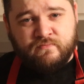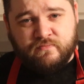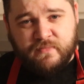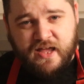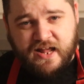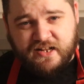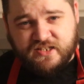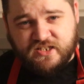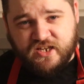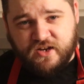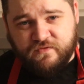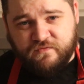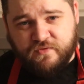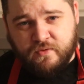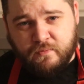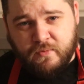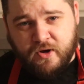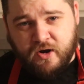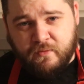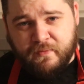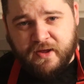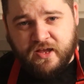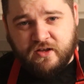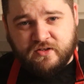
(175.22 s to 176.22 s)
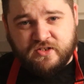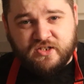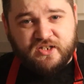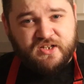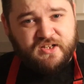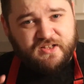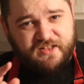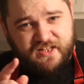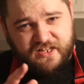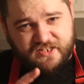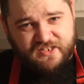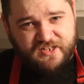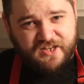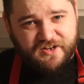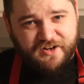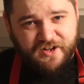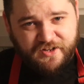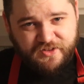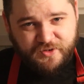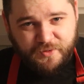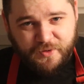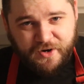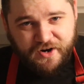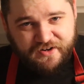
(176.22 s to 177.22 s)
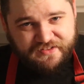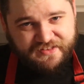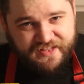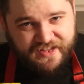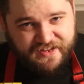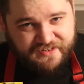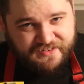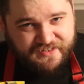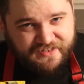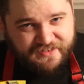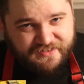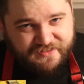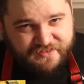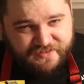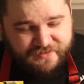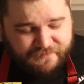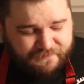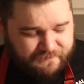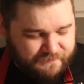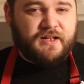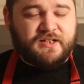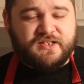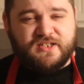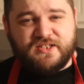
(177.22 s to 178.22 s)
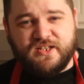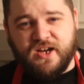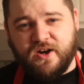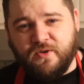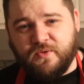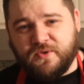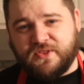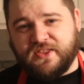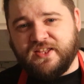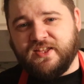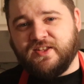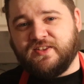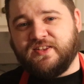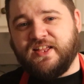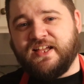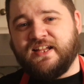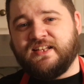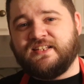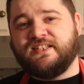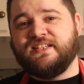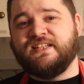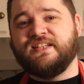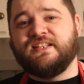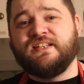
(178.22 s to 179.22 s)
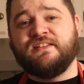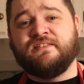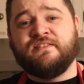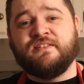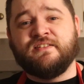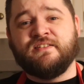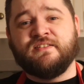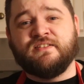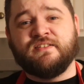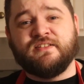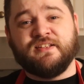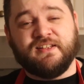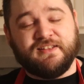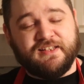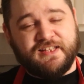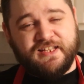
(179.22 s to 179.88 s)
that's it for Mermails. Let's get on to our Atlanteans. Let's start with the Atlantean to